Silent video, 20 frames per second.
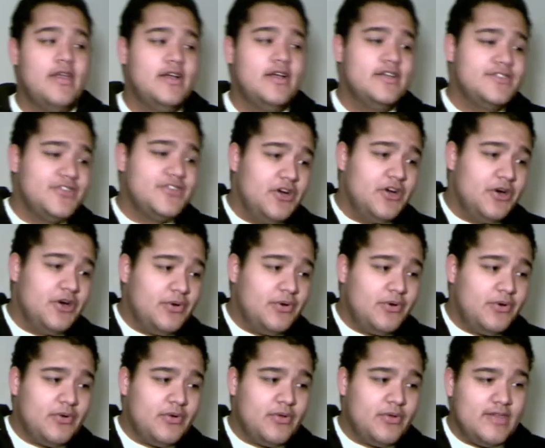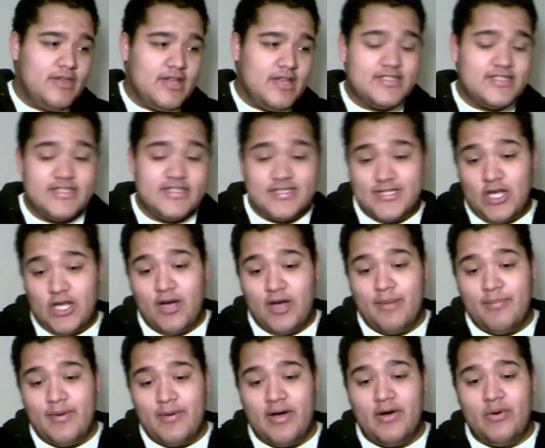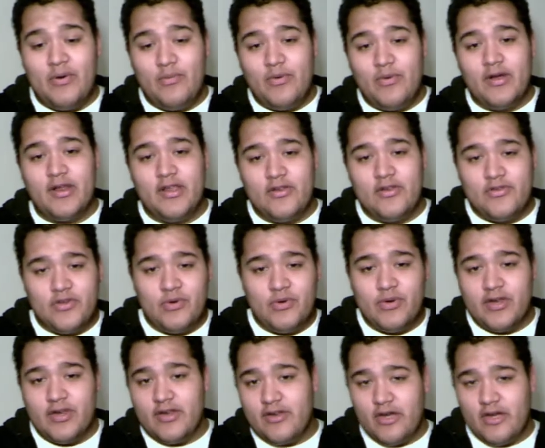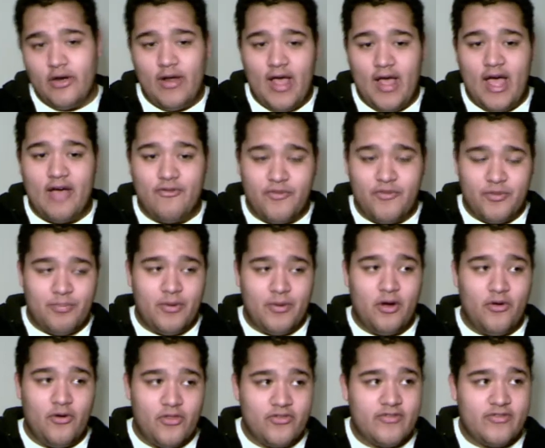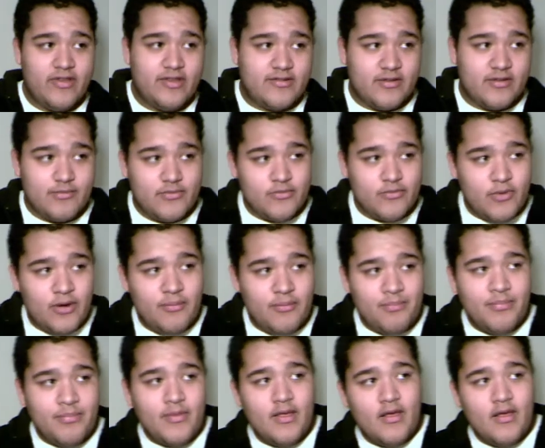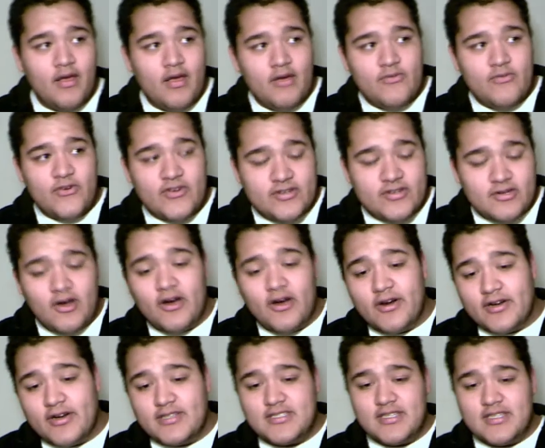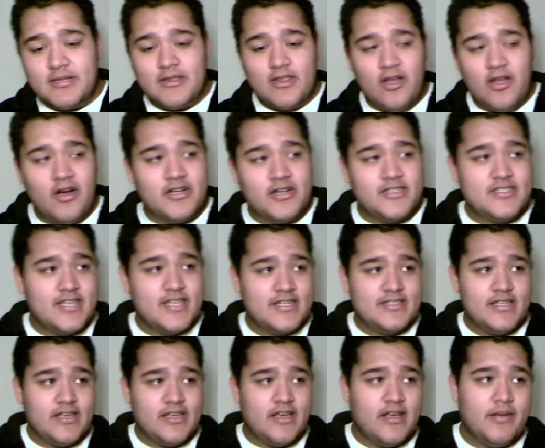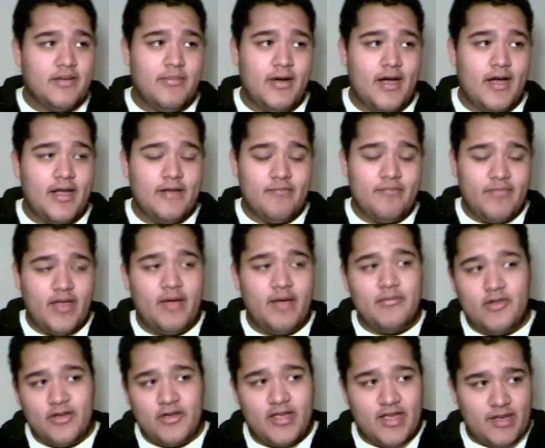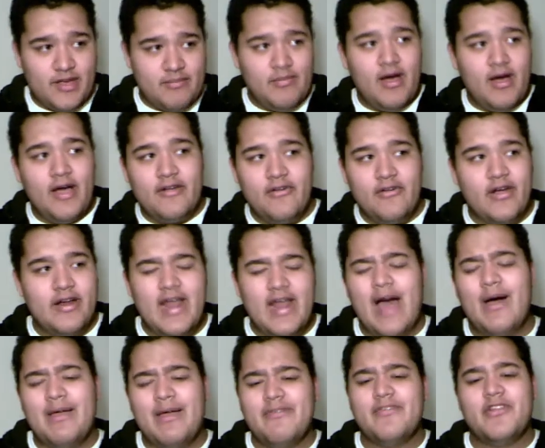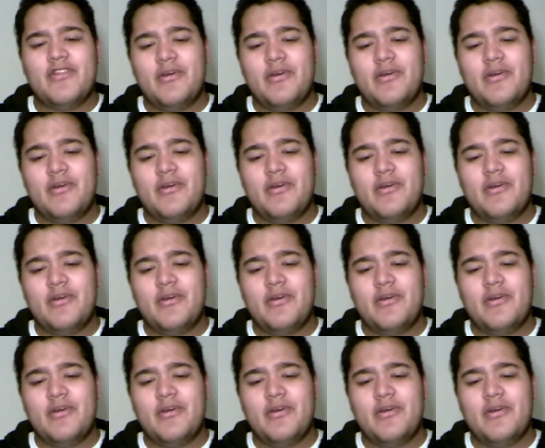So let's just talk about what you do when you don't have with both systems. Well, for starters, the launch 60GB, I'm looking at mine right now even